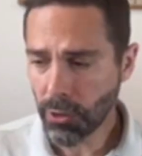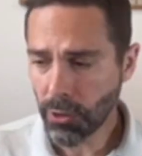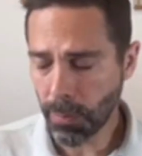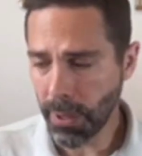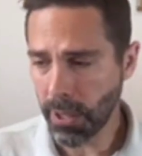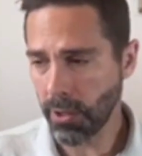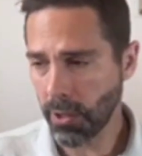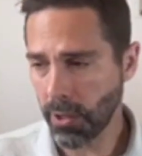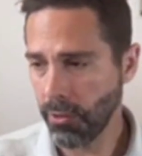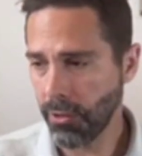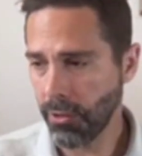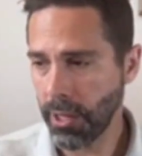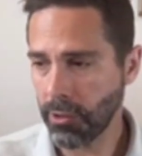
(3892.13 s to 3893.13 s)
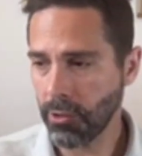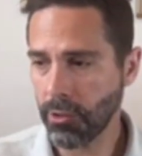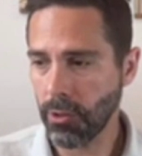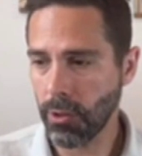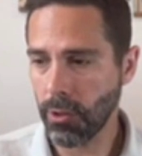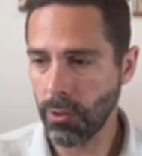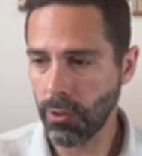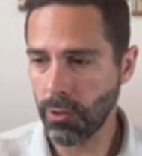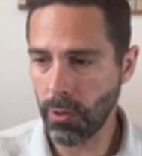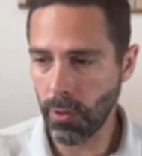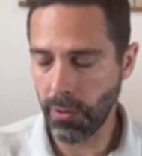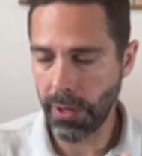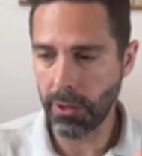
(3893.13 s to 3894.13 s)
depending on the context, who's
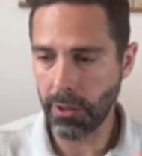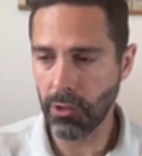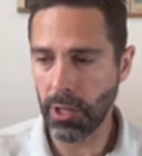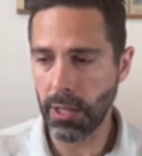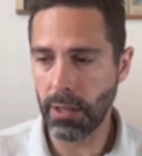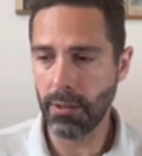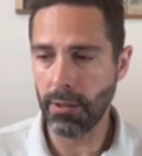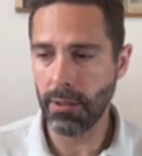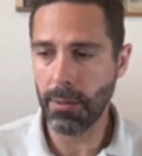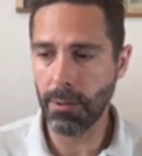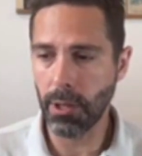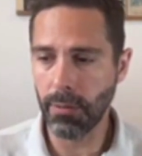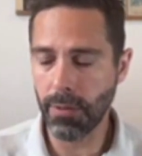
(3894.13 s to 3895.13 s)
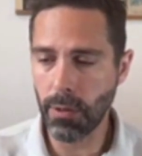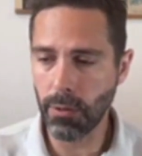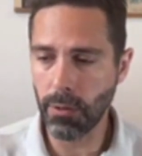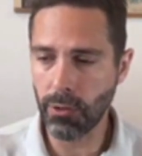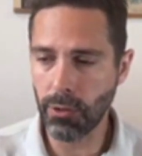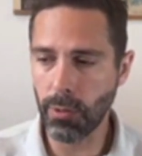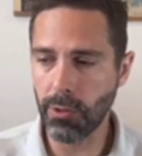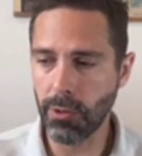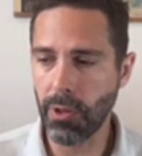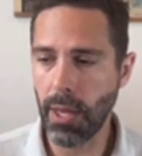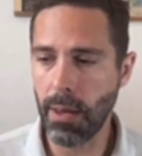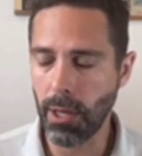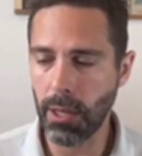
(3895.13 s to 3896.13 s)
on the other side of the table, our views towards
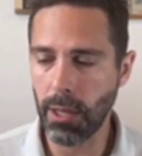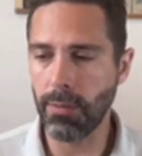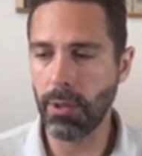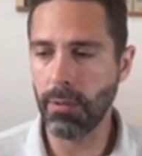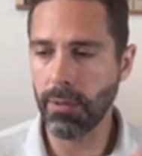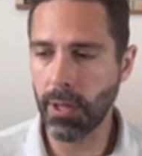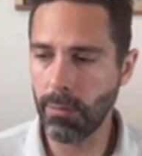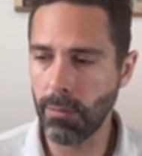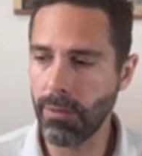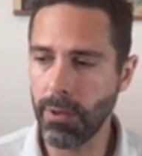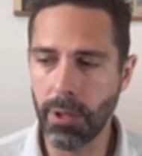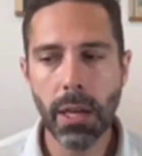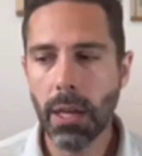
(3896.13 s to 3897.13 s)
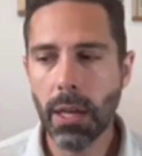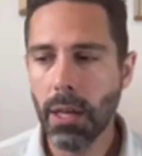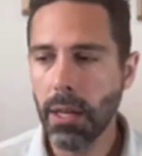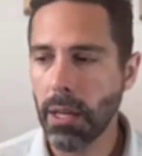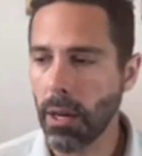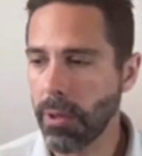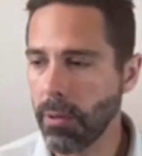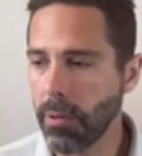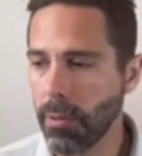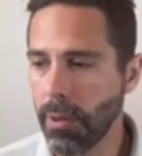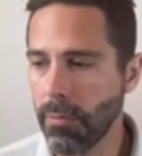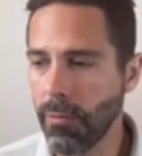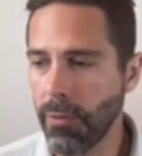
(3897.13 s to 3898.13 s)
them, our level of comfort,
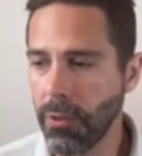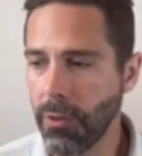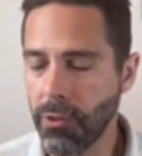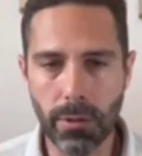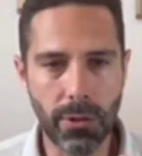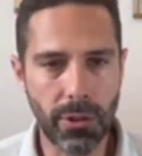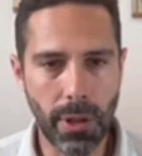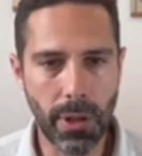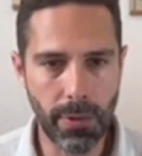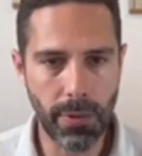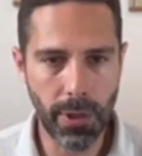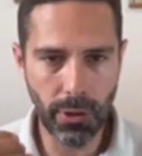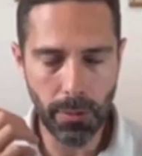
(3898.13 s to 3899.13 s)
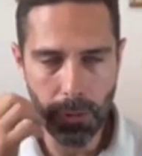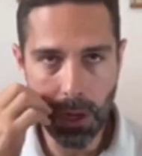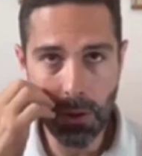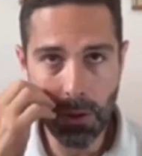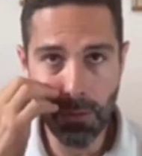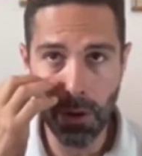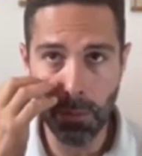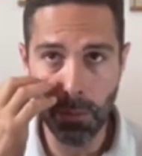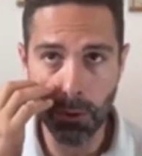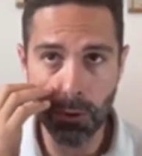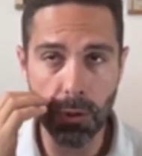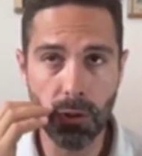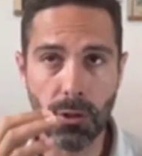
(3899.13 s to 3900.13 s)
whether in physical discomfort. There's so many
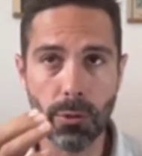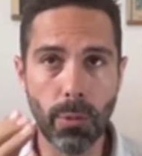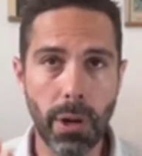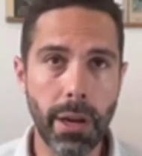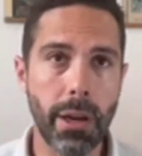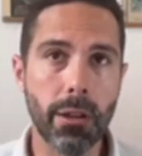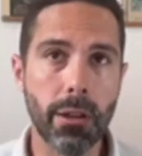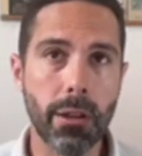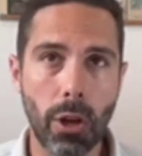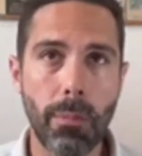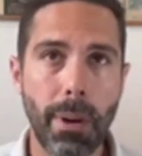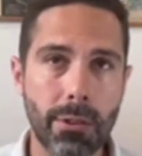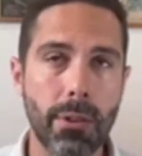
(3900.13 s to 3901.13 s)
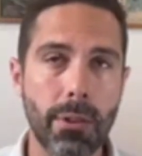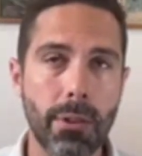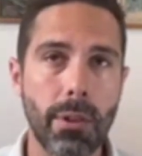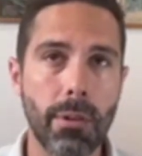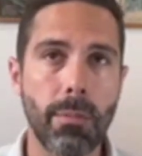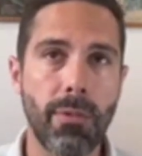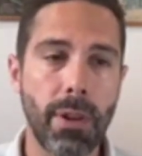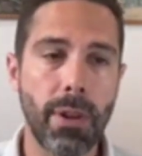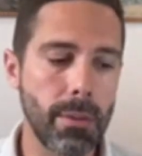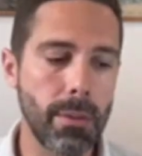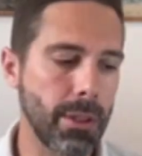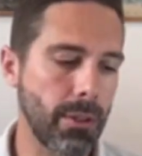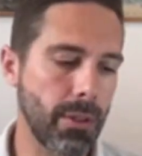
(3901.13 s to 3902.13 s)
variables, which is why I go back to the
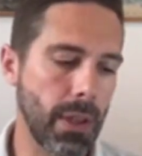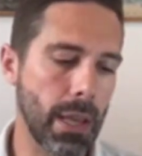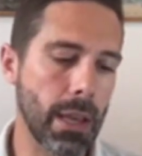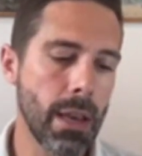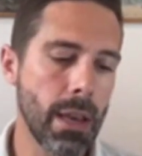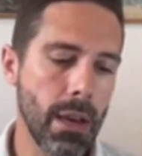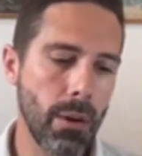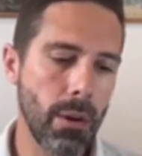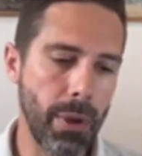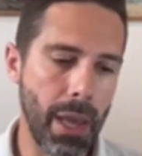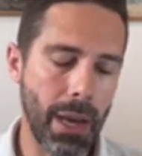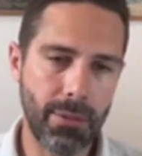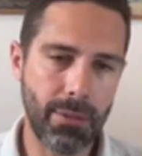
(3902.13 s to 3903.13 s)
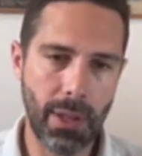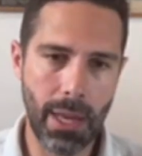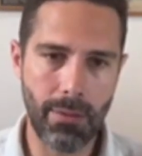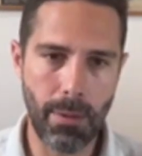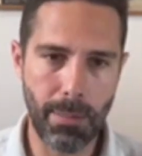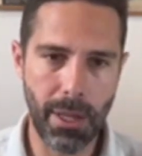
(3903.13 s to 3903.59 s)
fundamental thing. We have to have a